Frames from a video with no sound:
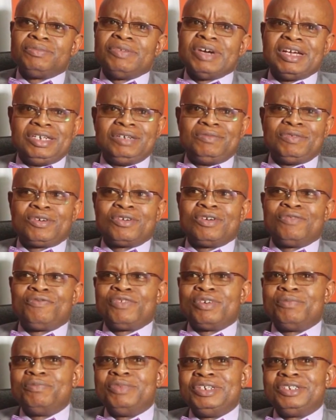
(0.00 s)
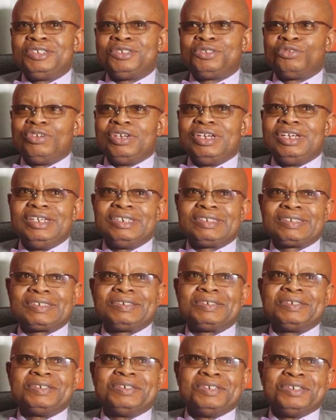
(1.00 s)
it's very difficult for me to
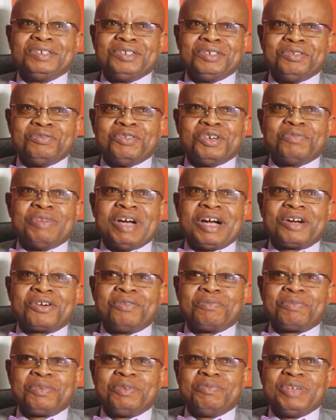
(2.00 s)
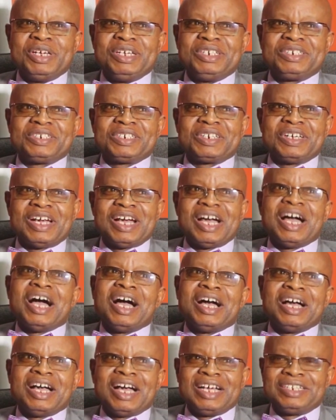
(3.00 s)
list what my accomplishments
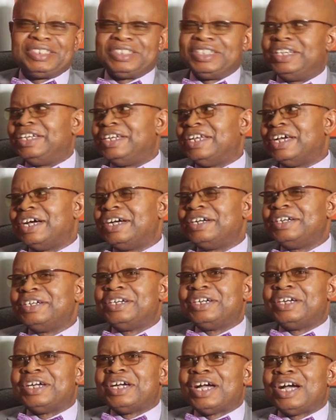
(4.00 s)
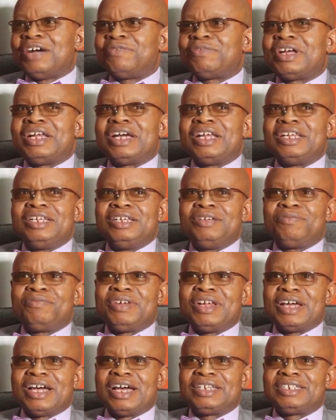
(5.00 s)
are as a leader. Okay. I would rather
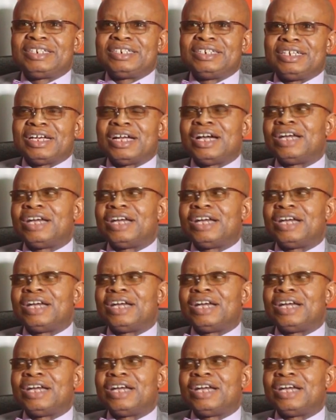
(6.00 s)
leave that